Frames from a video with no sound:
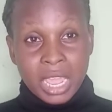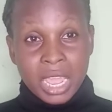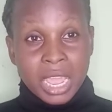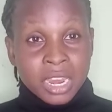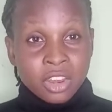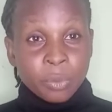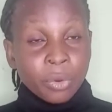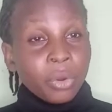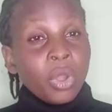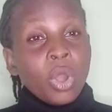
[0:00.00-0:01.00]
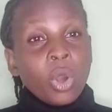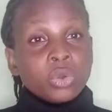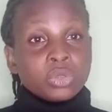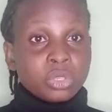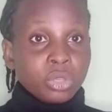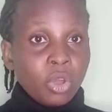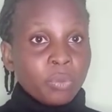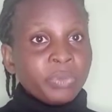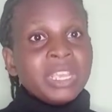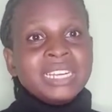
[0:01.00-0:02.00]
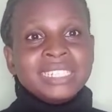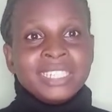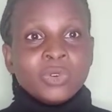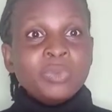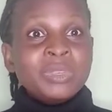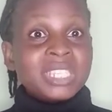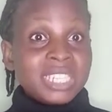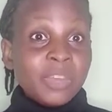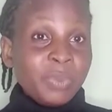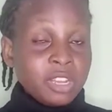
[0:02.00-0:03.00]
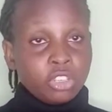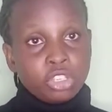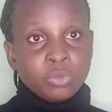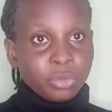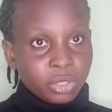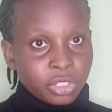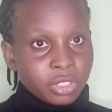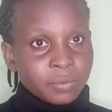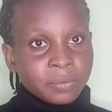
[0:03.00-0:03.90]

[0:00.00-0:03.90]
anymore? Or some, they will be sleeping too much.